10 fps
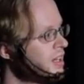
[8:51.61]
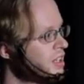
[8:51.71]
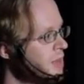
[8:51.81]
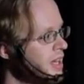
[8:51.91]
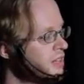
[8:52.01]

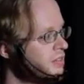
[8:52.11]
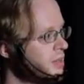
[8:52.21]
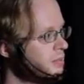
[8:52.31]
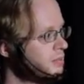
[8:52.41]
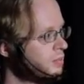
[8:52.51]
Command
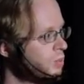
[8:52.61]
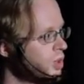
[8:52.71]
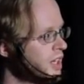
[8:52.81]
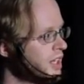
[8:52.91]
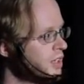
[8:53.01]
Vim
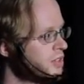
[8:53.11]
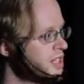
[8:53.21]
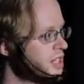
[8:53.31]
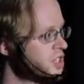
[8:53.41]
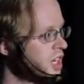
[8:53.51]
word hello
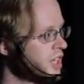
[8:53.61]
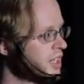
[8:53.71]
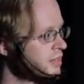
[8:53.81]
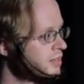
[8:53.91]
dit Charlie.